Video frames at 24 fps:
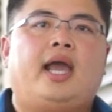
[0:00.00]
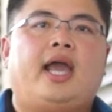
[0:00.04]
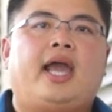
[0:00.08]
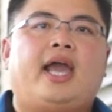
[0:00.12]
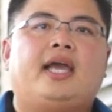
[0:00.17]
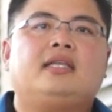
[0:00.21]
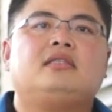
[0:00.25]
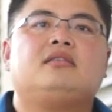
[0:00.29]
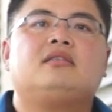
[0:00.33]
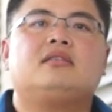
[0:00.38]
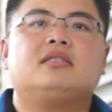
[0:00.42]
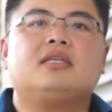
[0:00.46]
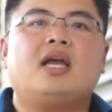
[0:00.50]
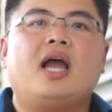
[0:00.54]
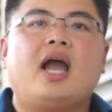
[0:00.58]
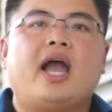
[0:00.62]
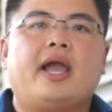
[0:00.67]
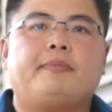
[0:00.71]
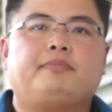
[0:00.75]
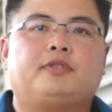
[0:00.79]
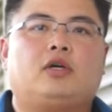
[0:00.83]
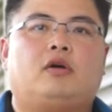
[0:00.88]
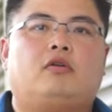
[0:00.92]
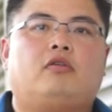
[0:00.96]
and
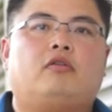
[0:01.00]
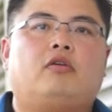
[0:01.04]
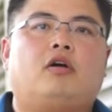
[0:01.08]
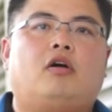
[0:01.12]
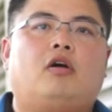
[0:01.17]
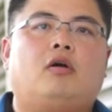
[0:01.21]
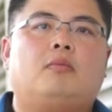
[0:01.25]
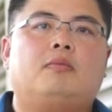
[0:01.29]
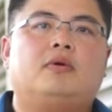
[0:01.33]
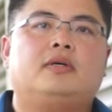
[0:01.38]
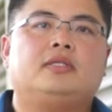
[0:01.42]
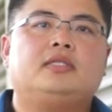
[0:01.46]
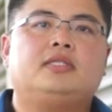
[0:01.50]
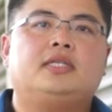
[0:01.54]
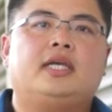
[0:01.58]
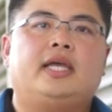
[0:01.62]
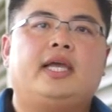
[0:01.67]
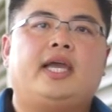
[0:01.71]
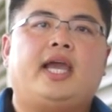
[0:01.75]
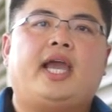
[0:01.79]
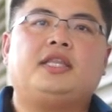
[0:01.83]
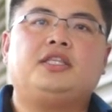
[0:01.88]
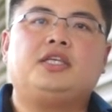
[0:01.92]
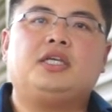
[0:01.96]
types of hormones
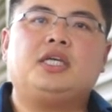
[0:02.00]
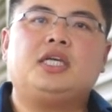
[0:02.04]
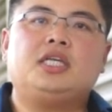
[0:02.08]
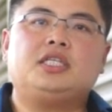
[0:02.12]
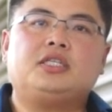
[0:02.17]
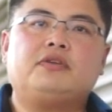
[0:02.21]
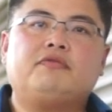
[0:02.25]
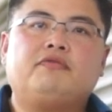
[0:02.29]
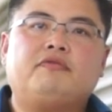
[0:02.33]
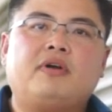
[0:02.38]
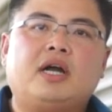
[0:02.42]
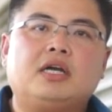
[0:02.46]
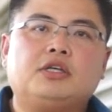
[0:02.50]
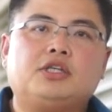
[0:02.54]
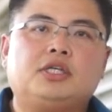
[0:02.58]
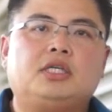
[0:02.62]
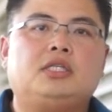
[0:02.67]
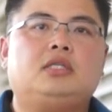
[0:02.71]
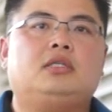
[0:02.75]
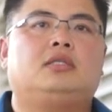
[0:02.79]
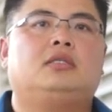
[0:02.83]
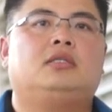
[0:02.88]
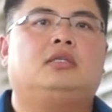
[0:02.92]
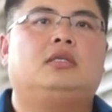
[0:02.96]
and each
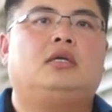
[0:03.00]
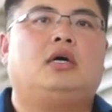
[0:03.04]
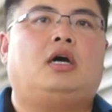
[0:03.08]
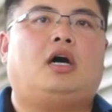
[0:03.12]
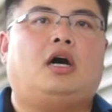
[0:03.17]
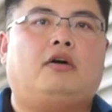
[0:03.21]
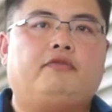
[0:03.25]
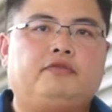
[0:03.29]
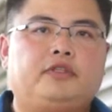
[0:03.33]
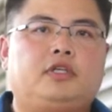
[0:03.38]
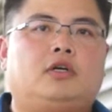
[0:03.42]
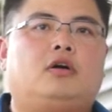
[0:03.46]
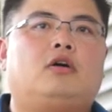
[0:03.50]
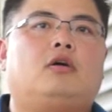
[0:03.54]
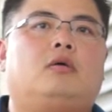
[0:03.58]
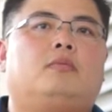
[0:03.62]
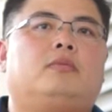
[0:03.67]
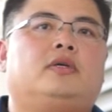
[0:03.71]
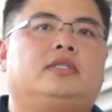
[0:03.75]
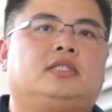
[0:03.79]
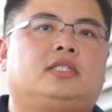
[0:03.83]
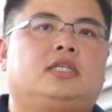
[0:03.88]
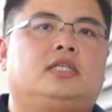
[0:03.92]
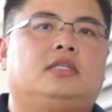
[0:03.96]
function of the
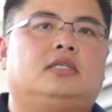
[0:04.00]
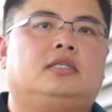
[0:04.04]
hormone.